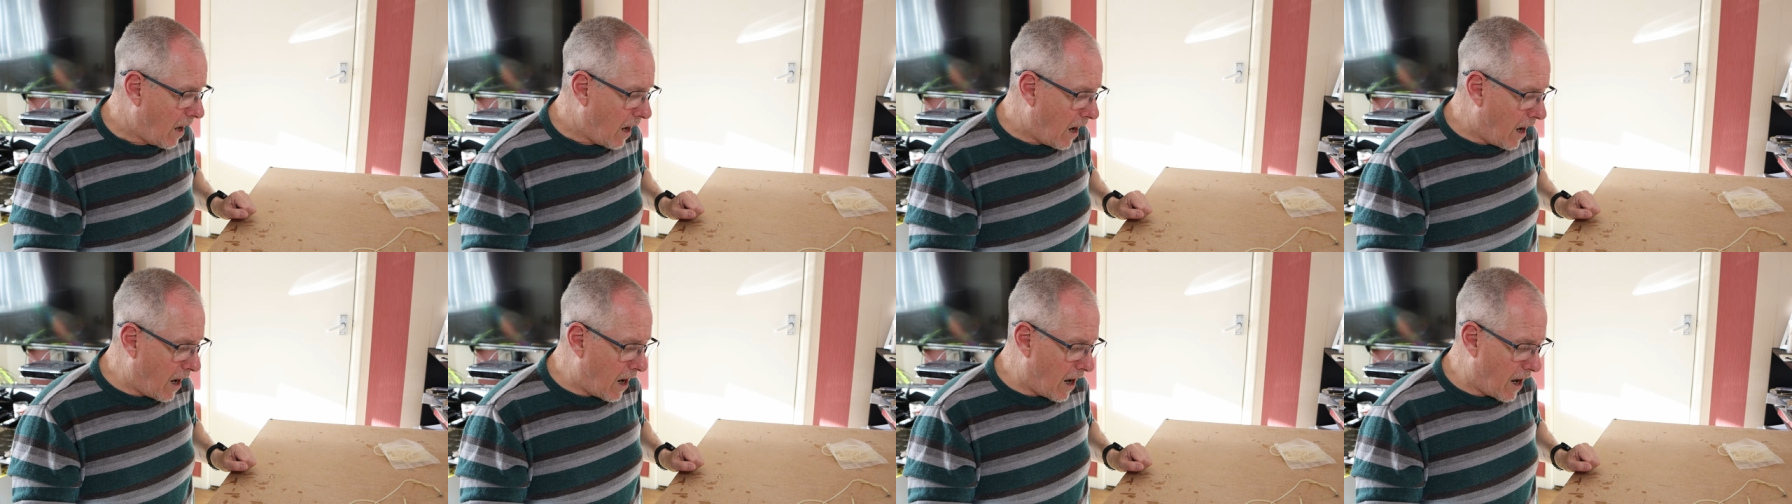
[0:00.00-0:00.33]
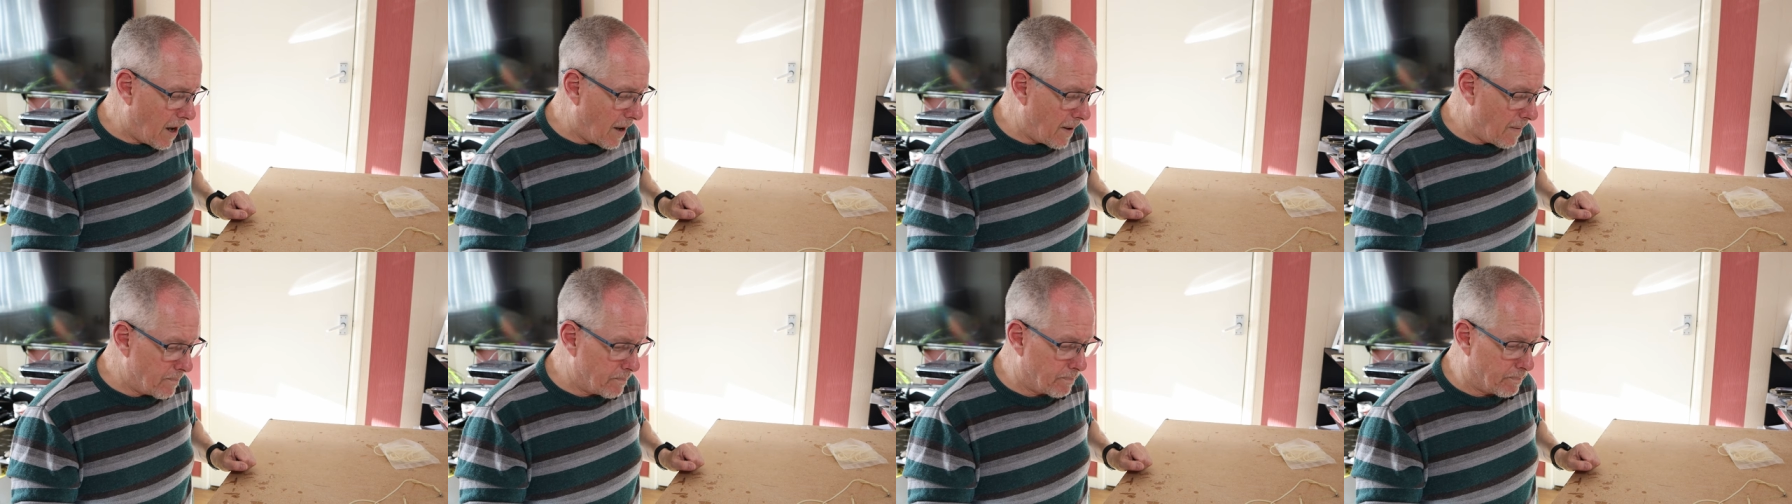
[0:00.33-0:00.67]

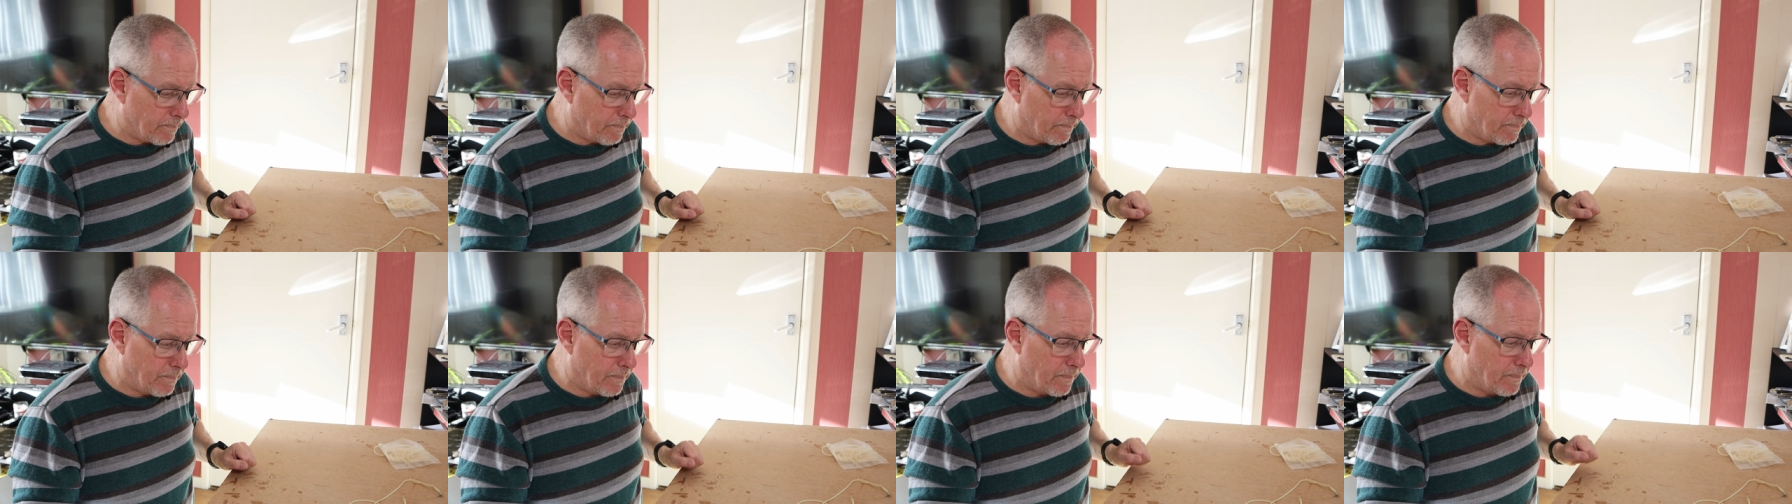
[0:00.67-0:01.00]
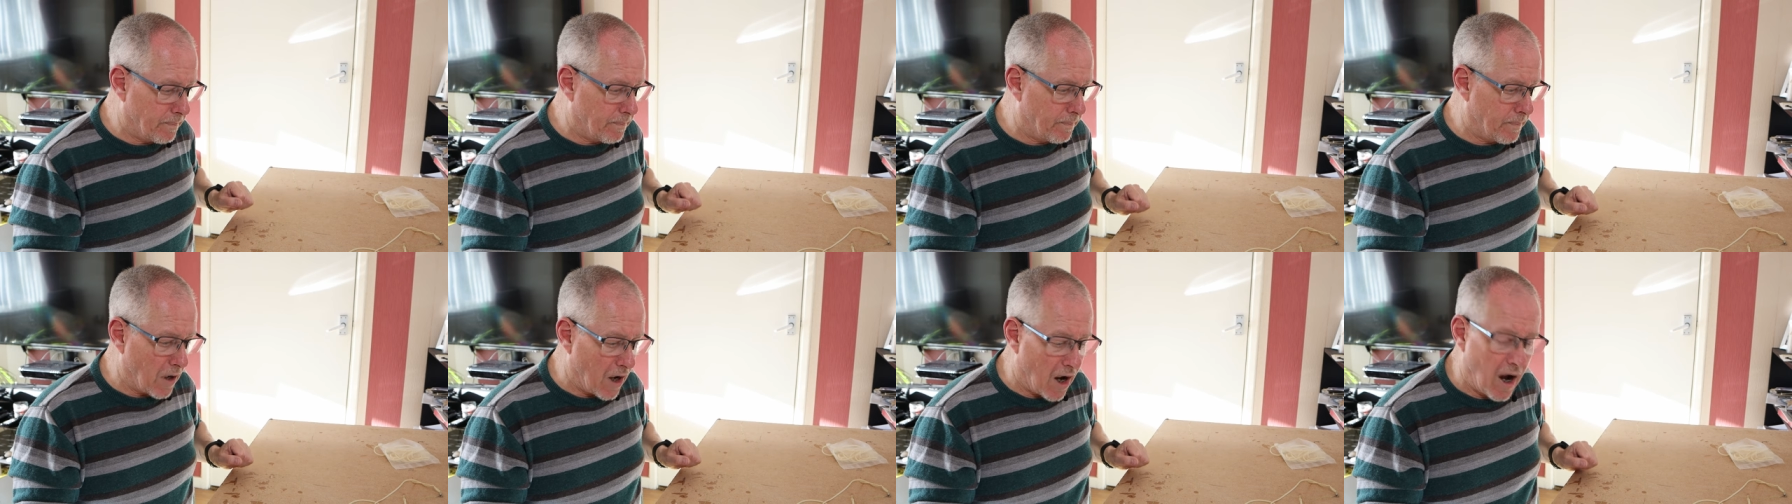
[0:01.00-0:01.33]
Uh,
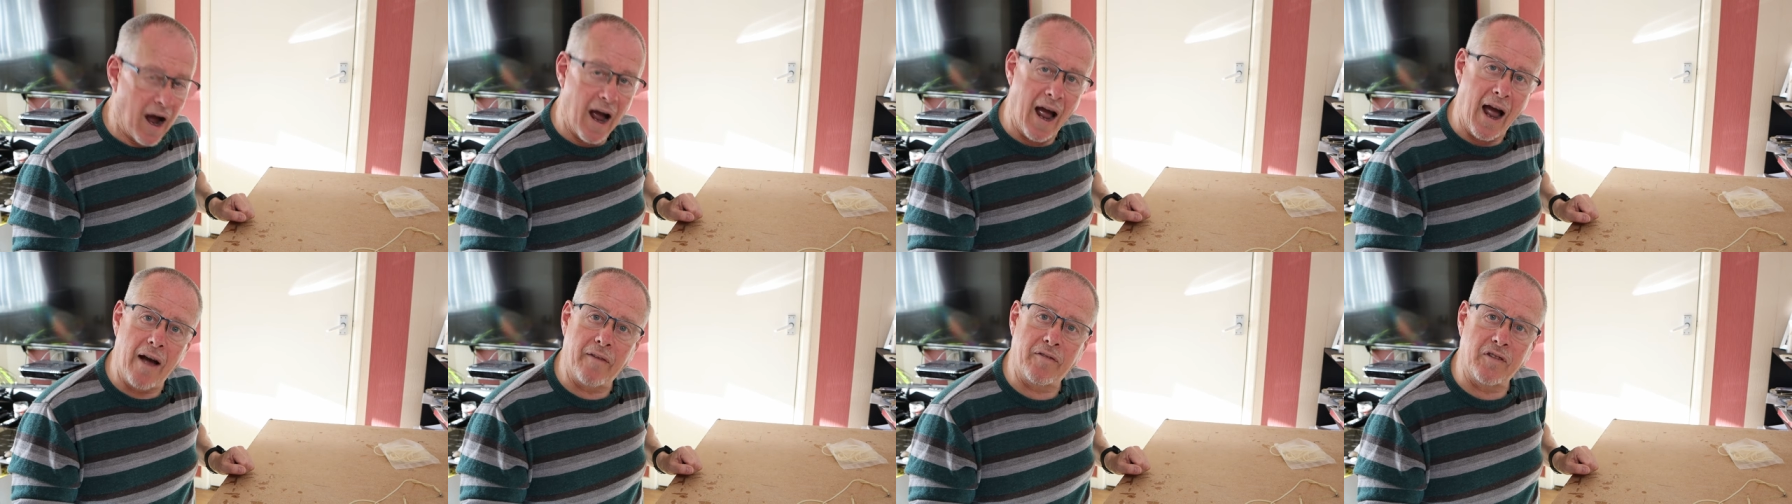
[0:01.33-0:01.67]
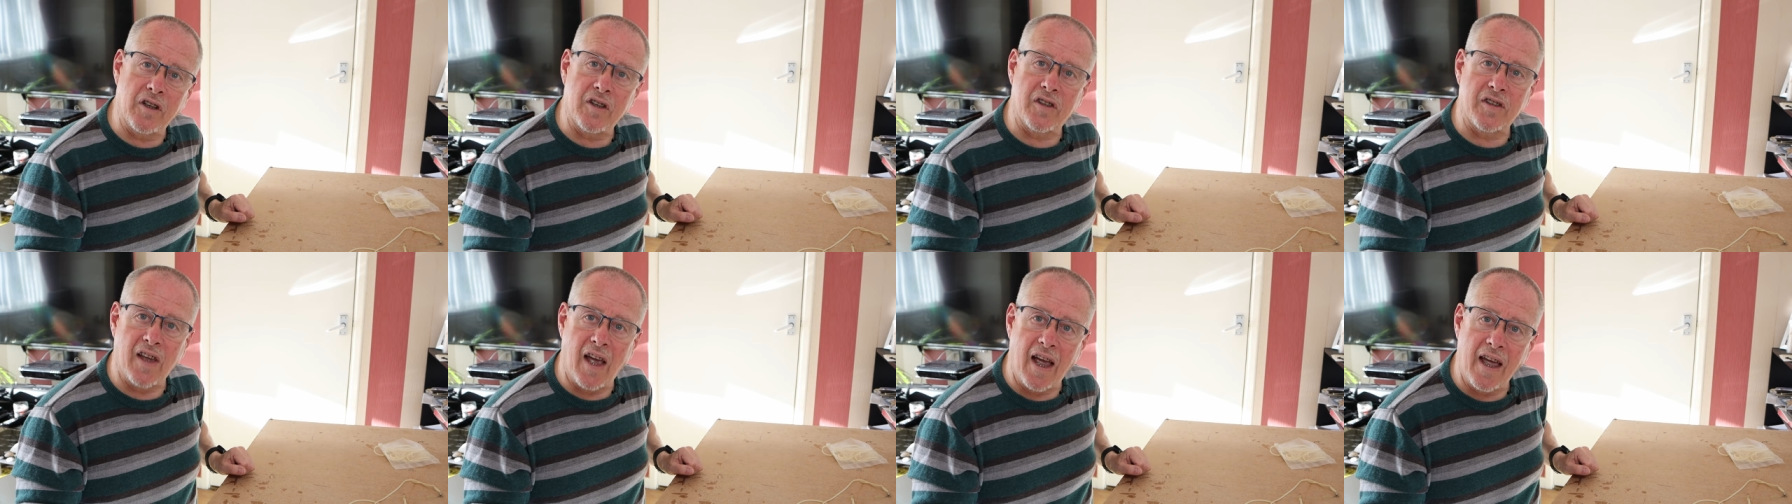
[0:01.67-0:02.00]
but I have
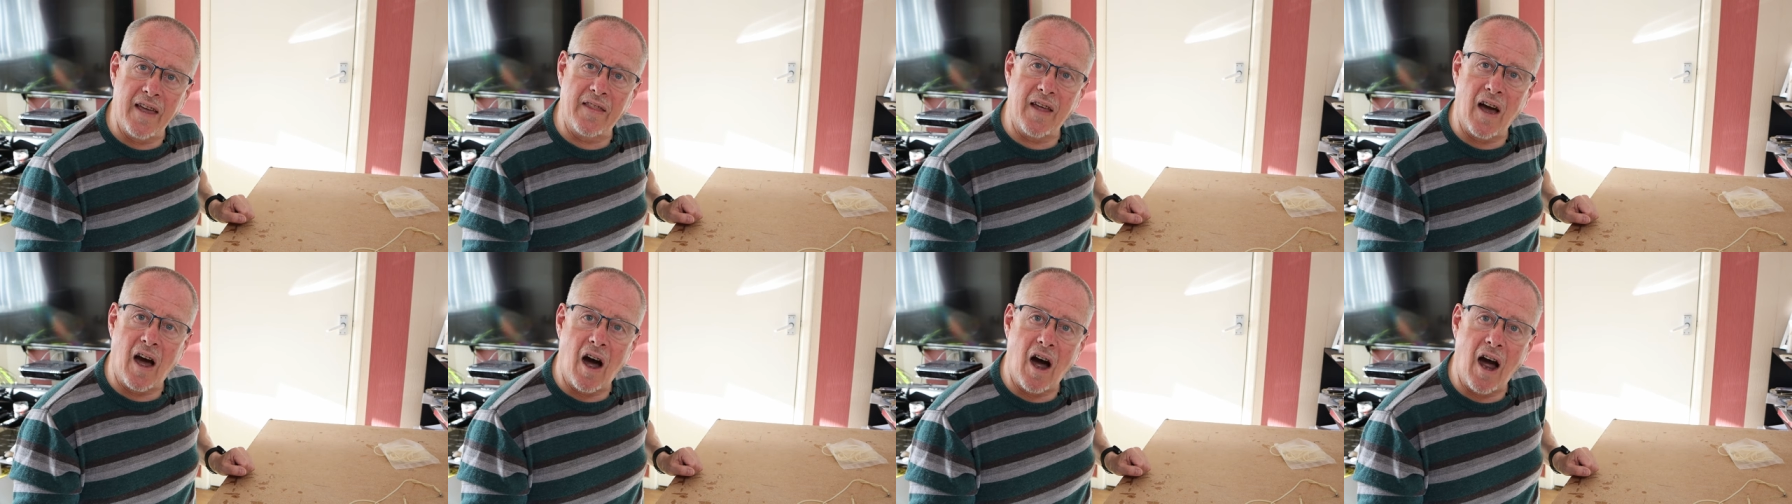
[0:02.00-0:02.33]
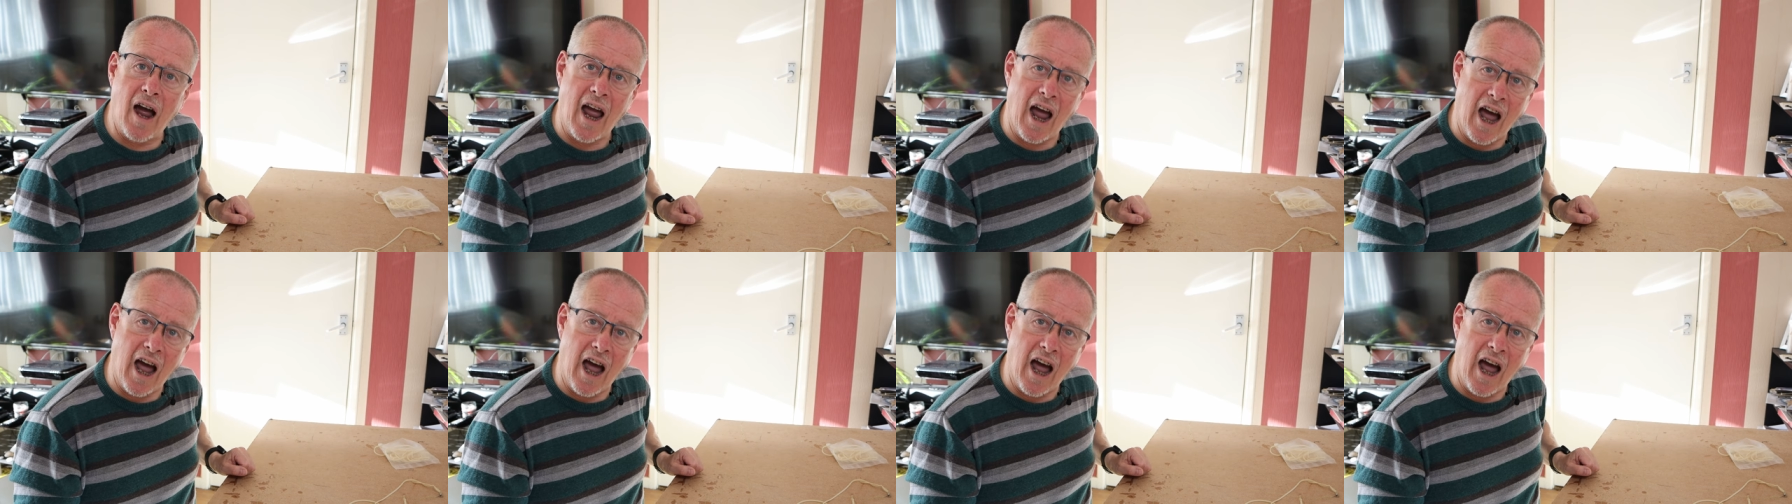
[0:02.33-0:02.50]
to say that I